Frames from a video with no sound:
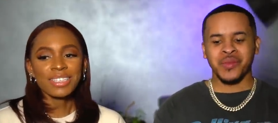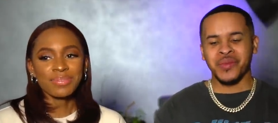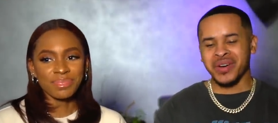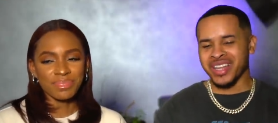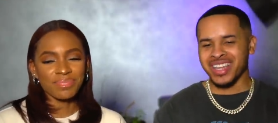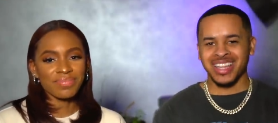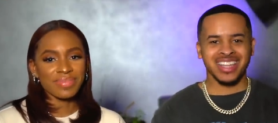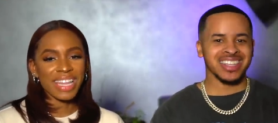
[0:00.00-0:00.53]

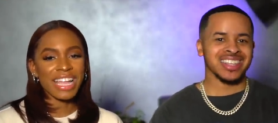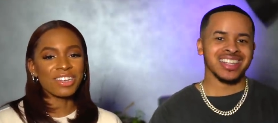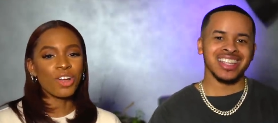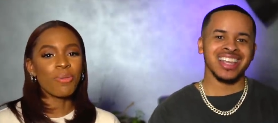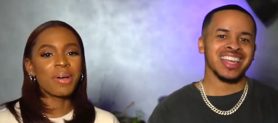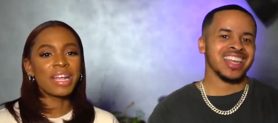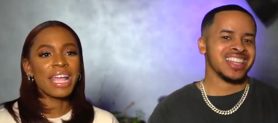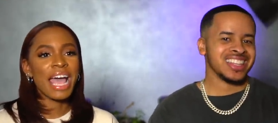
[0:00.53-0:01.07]
Speaker 1: like
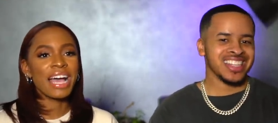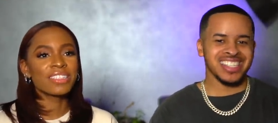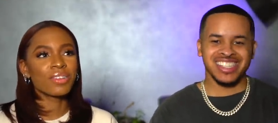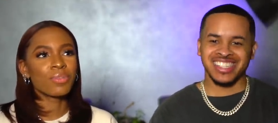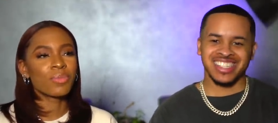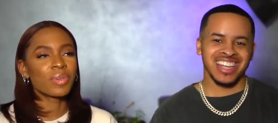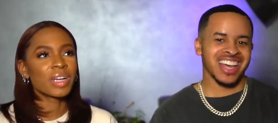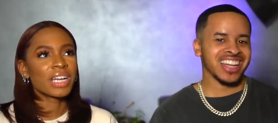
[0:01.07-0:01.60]
nobody has. This
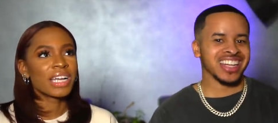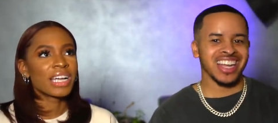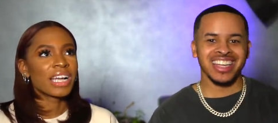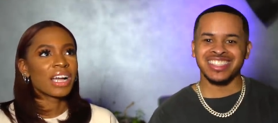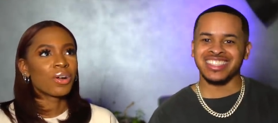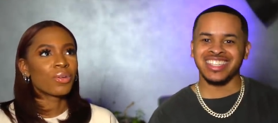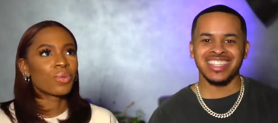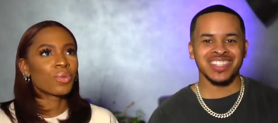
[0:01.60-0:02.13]
a, is not
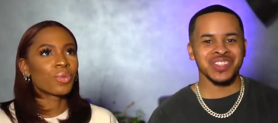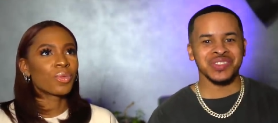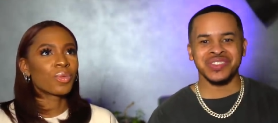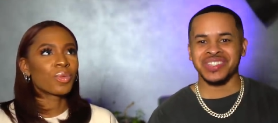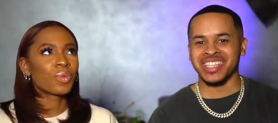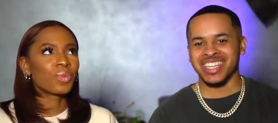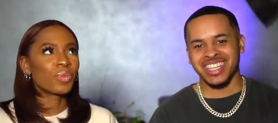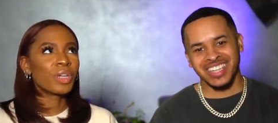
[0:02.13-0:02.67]

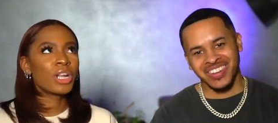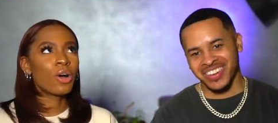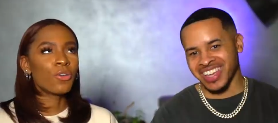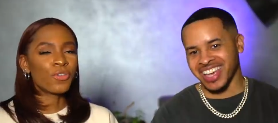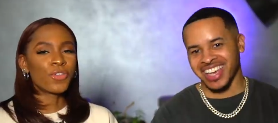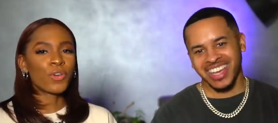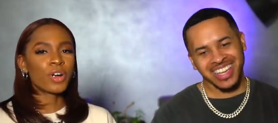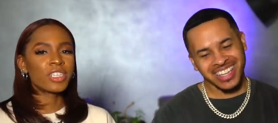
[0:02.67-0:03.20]
1920. We don't
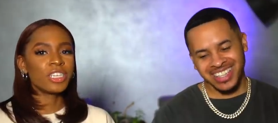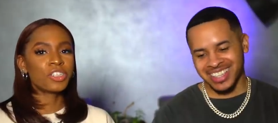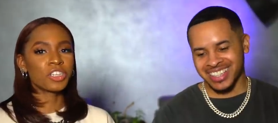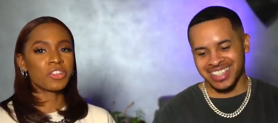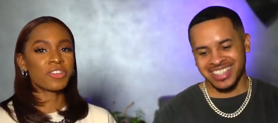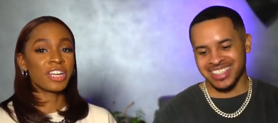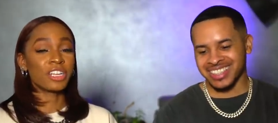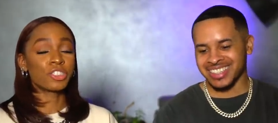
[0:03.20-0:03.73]
okay? force each
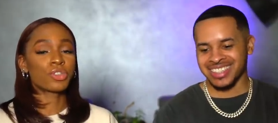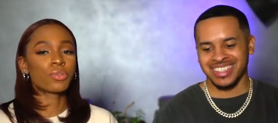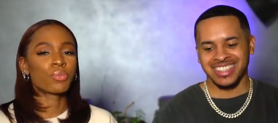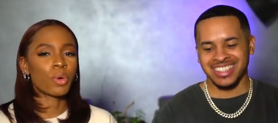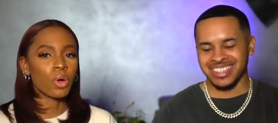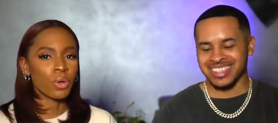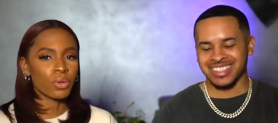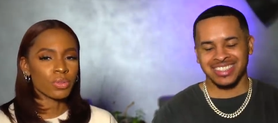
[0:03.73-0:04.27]
other into
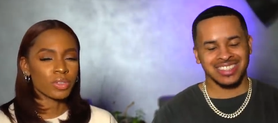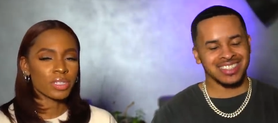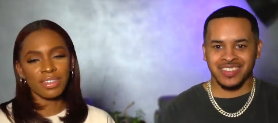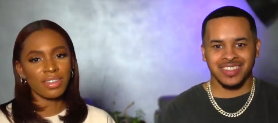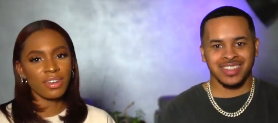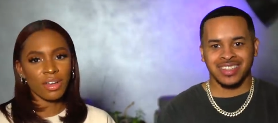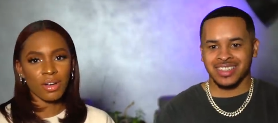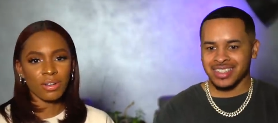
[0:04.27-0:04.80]
roles.
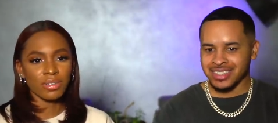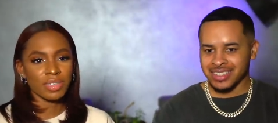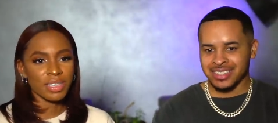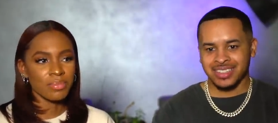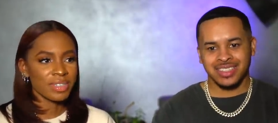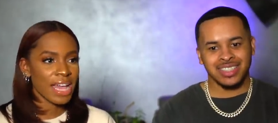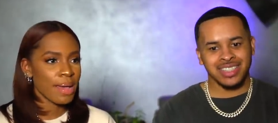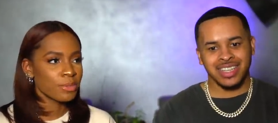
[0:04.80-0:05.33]
You know,
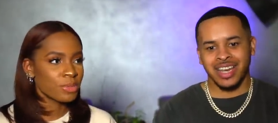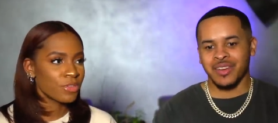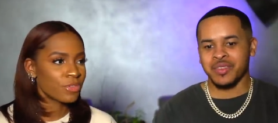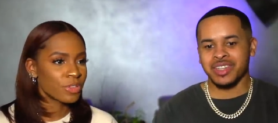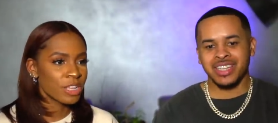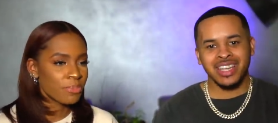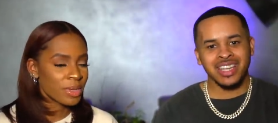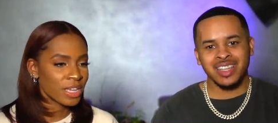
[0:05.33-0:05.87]
sometimes we
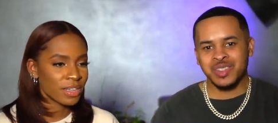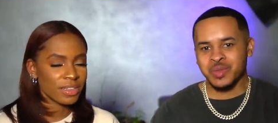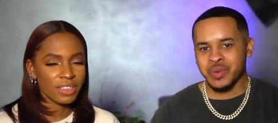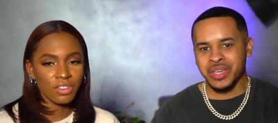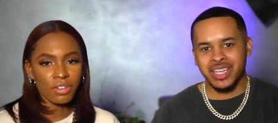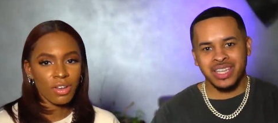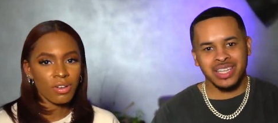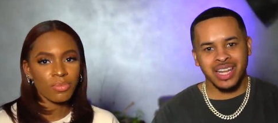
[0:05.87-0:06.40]
everything flip it.
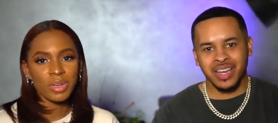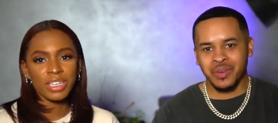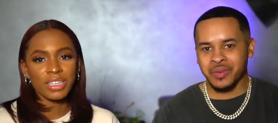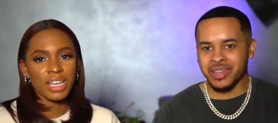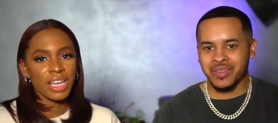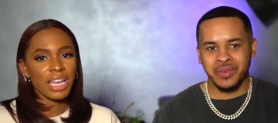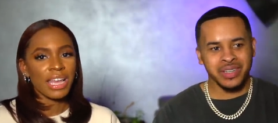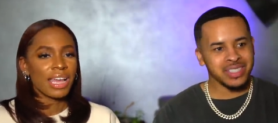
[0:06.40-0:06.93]
we. You know, like
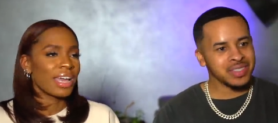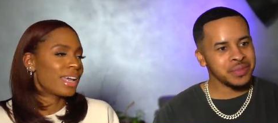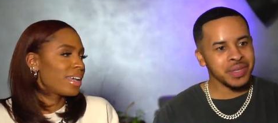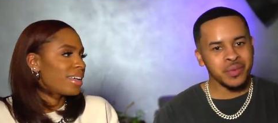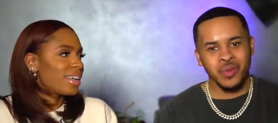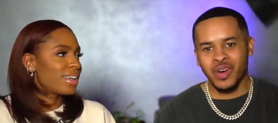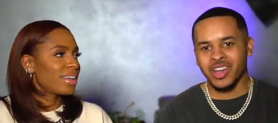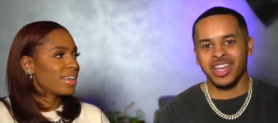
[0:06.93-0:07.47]
we, we
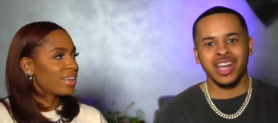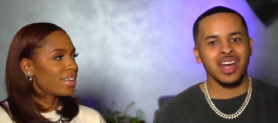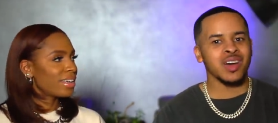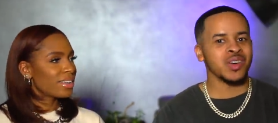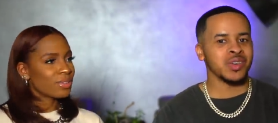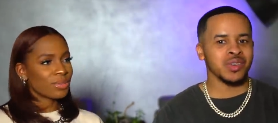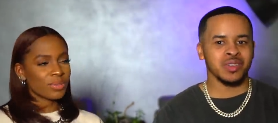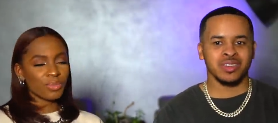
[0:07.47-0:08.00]
we work it
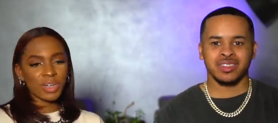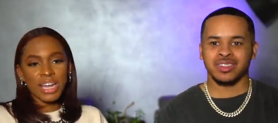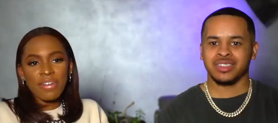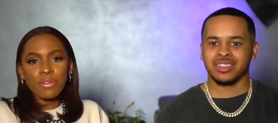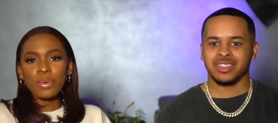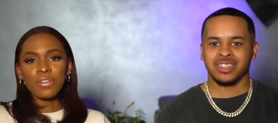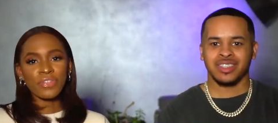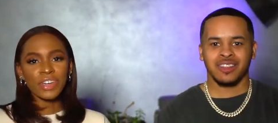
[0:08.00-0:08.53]
out.
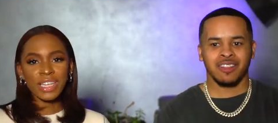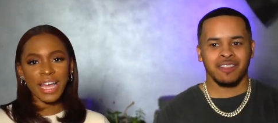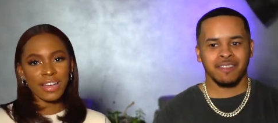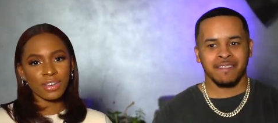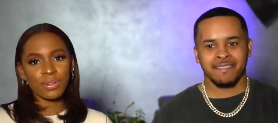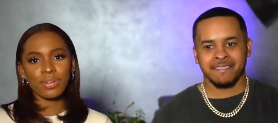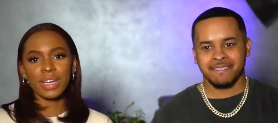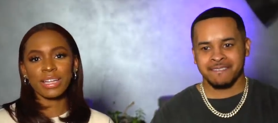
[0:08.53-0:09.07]
Whatever we feel
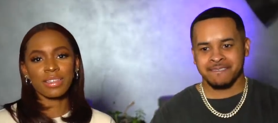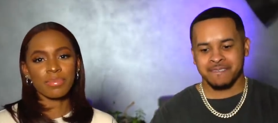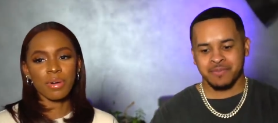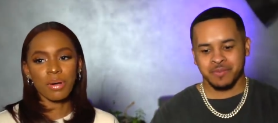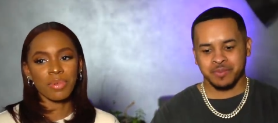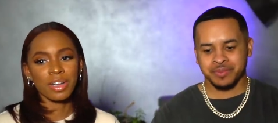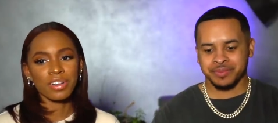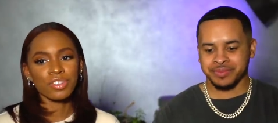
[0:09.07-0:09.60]
like doing at the
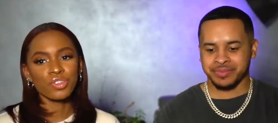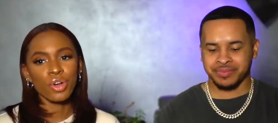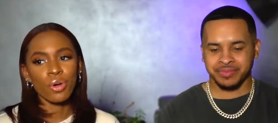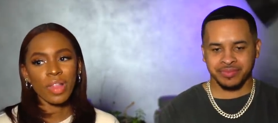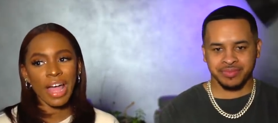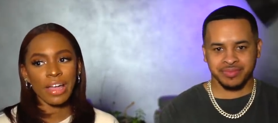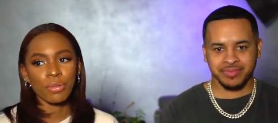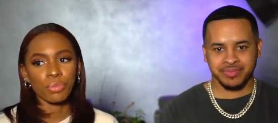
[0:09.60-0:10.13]
moment. There's no
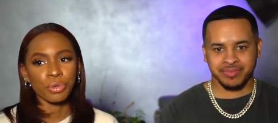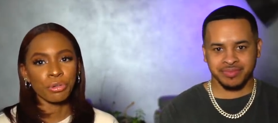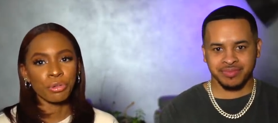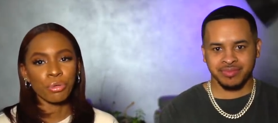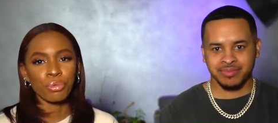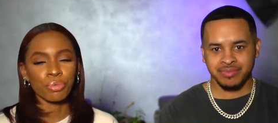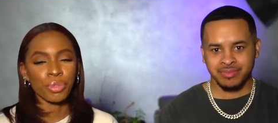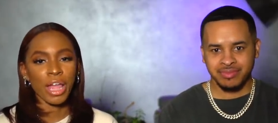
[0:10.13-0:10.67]
like
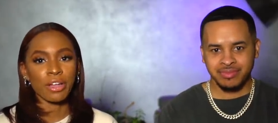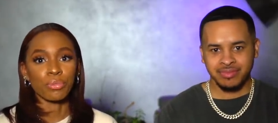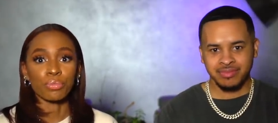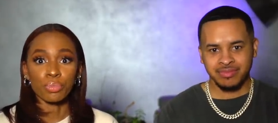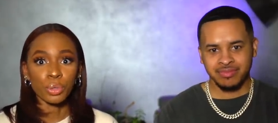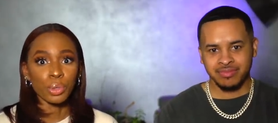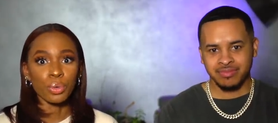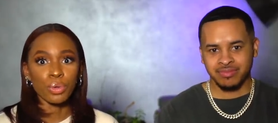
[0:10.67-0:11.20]
real like
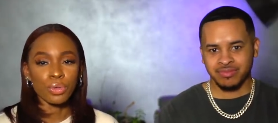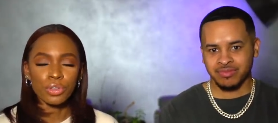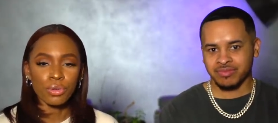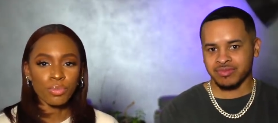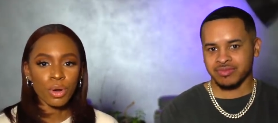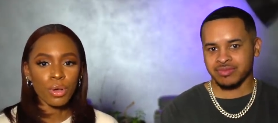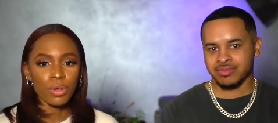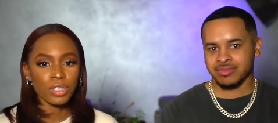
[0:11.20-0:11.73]
rules or
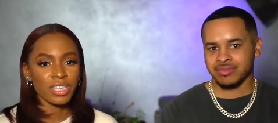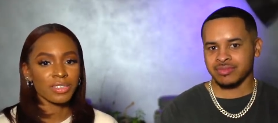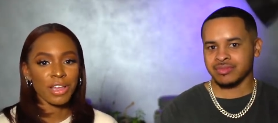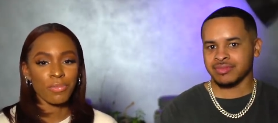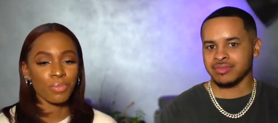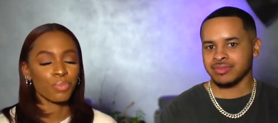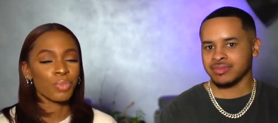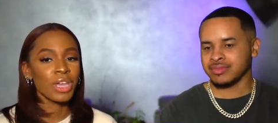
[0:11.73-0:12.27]
roles because
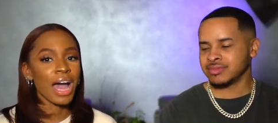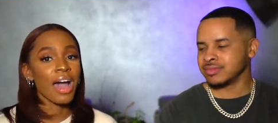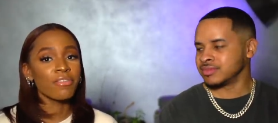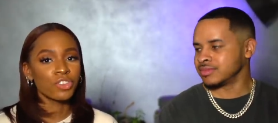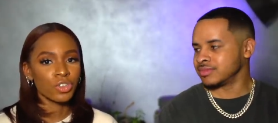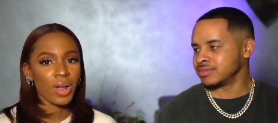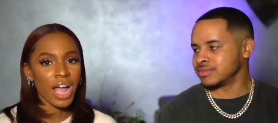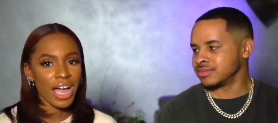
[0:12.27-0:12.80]
I we
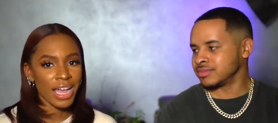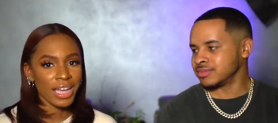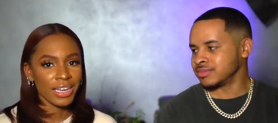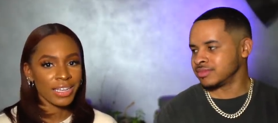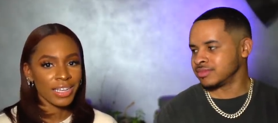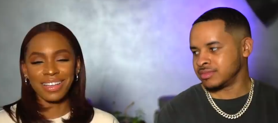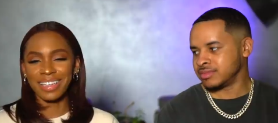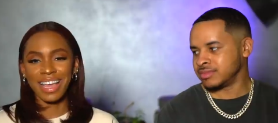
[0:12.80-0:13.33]
I've
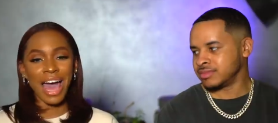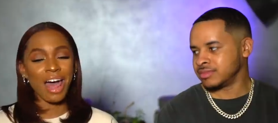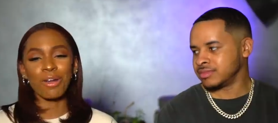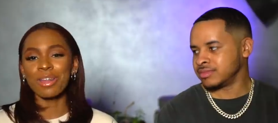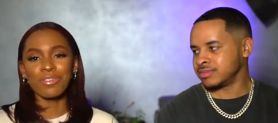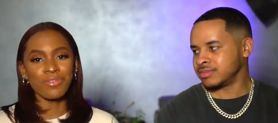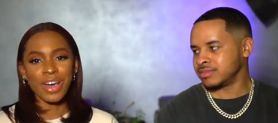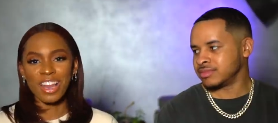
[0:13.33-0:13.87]
tried. I
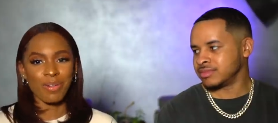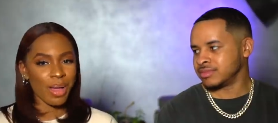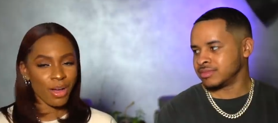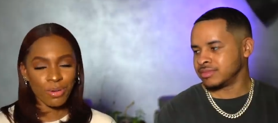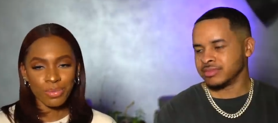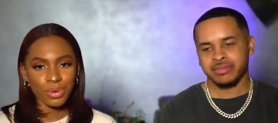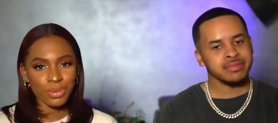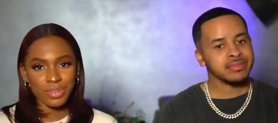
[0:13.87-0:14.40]
don't even follow my
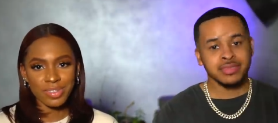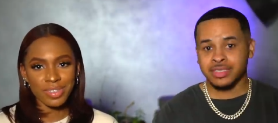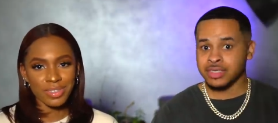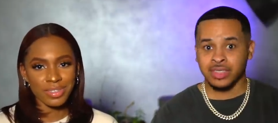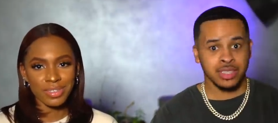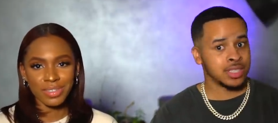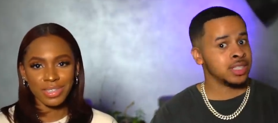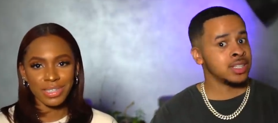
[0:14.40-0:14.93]
own rules.